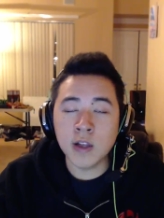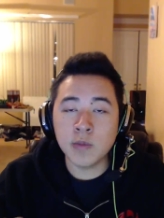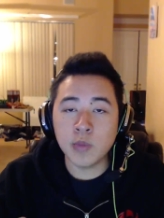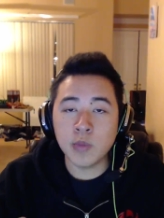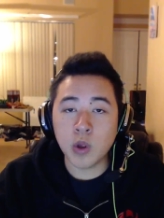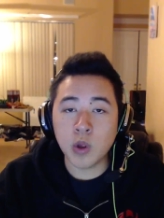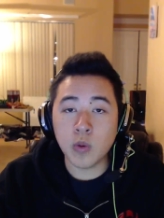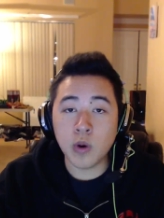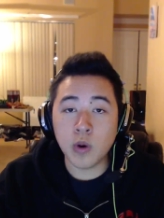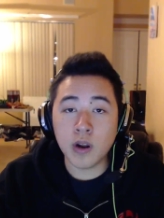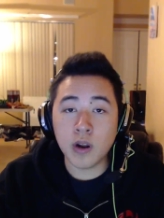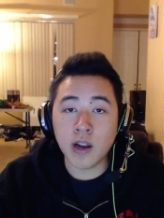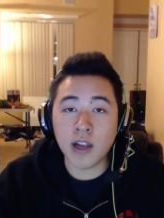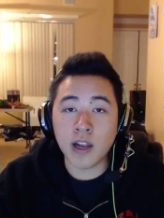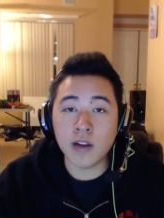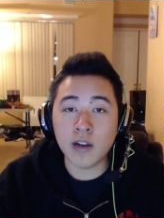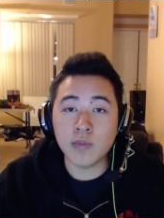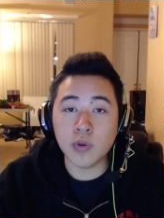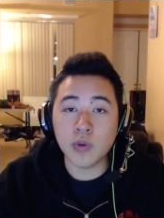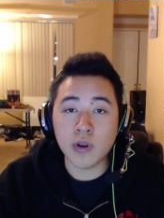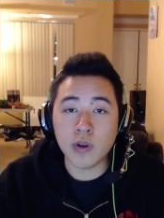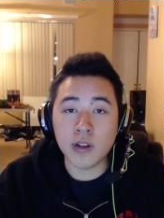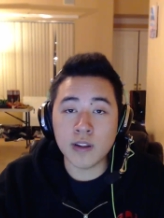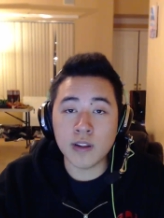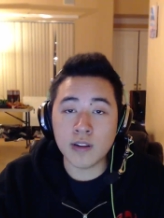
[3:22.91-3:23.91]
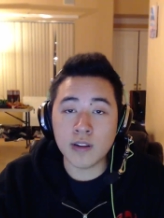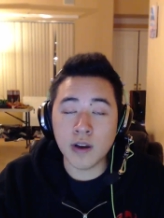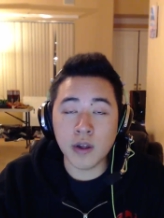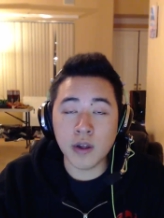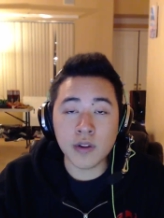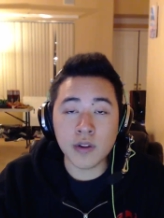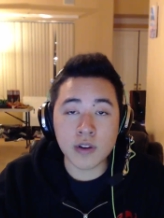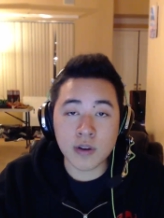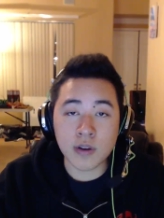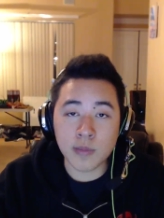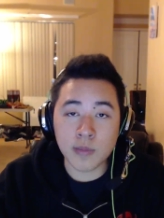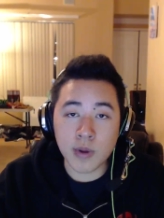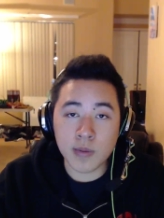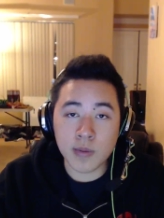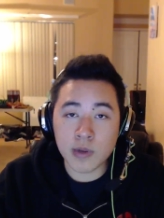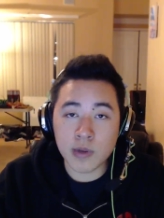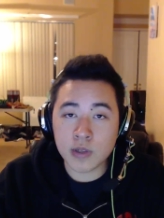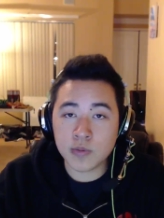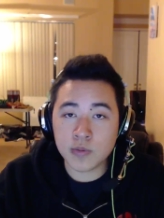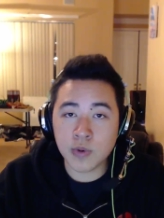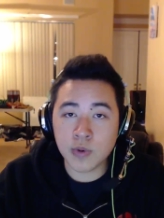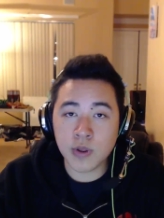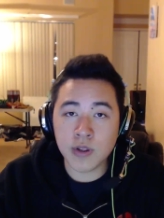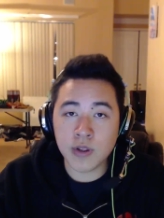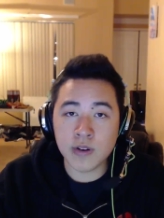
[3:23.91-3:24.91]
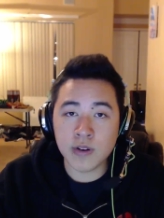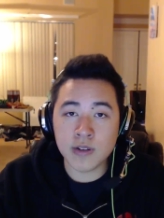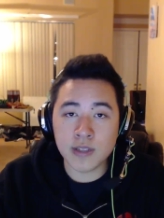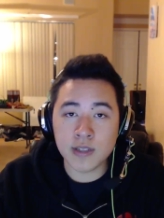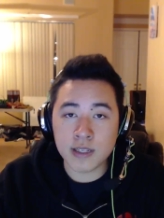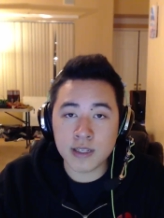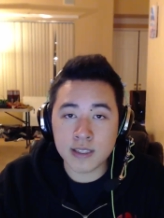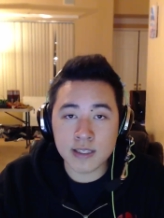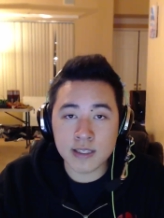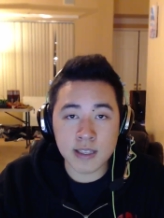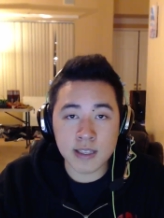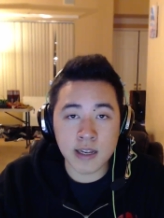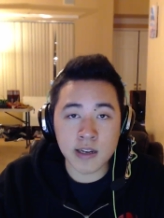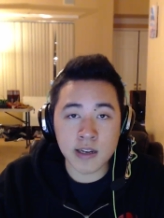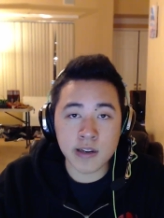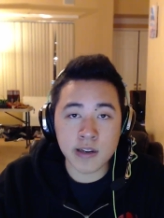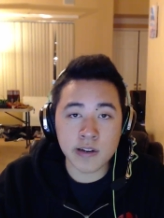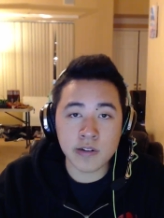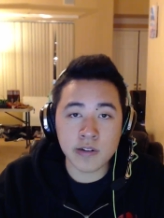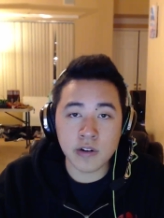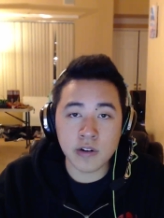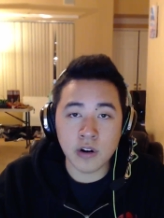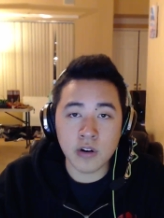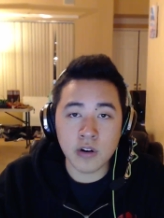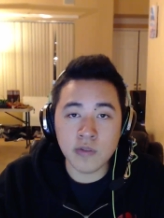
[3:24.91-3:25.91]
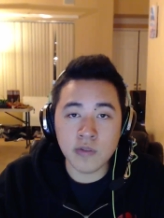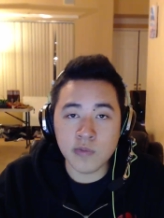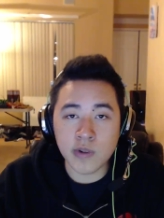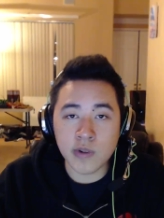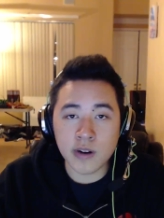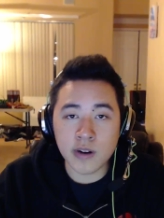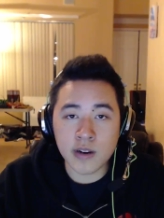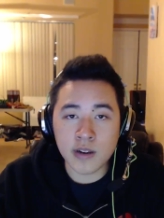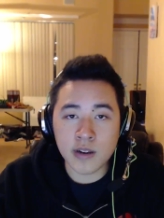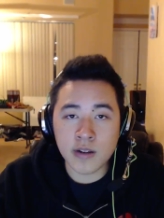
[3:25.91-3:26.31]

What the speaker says: Bloodwater had to put into other commitments, whether it was studying or homework.